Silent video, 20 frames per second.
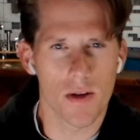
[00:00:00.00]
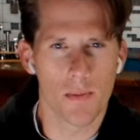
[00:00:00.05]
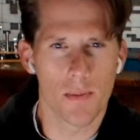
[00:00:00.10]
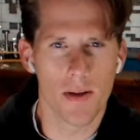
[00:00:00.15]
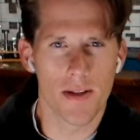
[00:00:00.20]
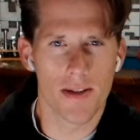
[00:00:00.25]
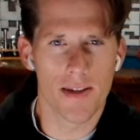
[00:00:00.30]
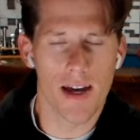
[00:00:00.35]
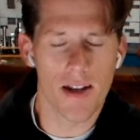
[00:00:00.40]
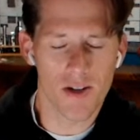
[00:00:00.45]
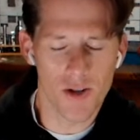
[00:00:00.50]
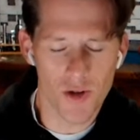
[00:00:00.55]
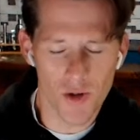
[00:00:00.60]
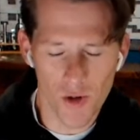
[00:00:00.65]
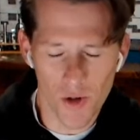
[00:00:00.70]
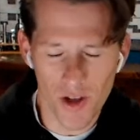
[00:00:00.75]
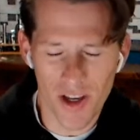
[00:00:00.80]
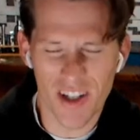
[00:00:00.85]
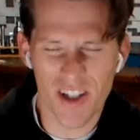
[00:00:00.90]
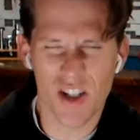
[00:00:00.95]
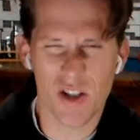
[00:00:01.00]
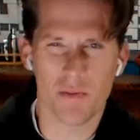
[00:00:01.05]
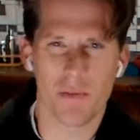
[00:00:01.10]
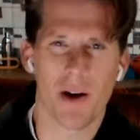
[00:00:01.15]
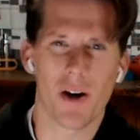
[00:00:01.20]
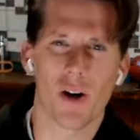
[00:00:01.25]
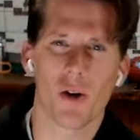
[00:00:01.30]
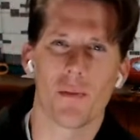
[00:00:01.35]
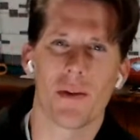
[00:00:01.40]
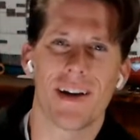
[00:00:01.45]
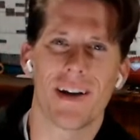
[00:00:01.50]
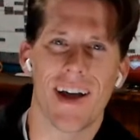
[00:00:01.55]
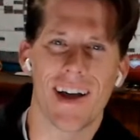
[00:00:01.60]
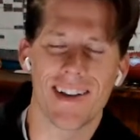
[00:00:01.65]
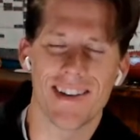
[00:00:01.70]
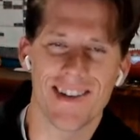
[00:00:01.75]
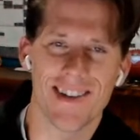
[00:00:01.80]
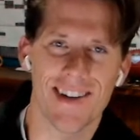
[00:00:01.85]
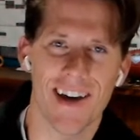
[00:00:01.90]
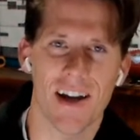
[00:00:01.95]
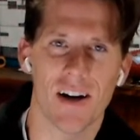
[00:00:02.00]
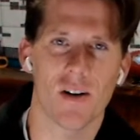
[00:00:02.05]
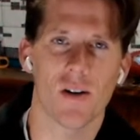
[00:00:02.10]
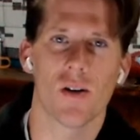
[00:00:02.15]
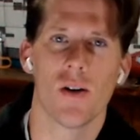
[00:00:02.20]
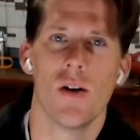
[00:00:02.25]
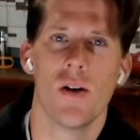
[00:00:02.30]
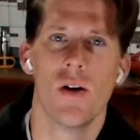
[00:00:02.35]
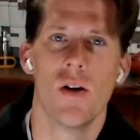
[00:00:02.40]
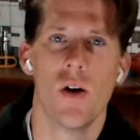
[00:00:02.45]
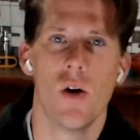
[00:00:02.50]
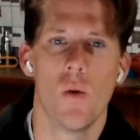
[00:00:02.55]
the potential experiment at center,